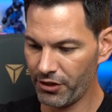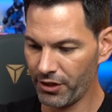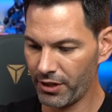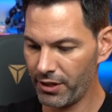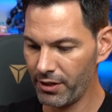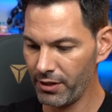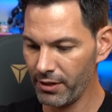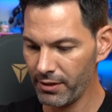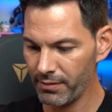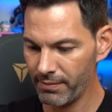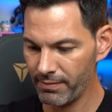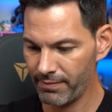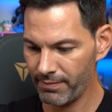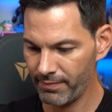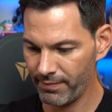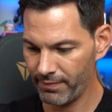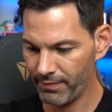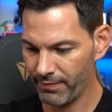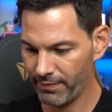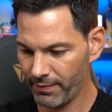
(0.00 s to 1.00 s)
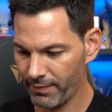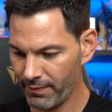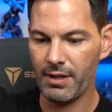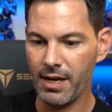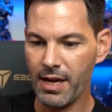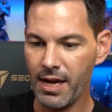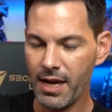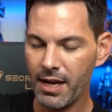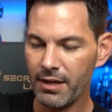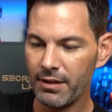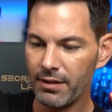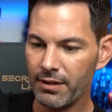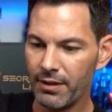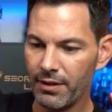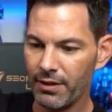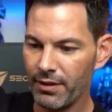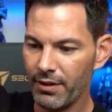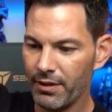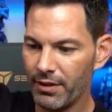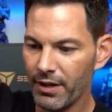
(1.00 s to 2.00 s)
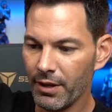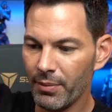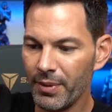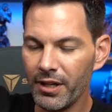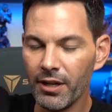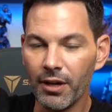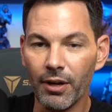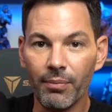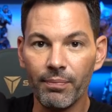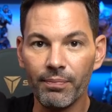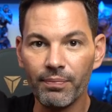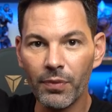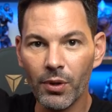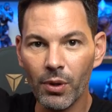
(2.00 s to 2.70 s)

secure, and there we go.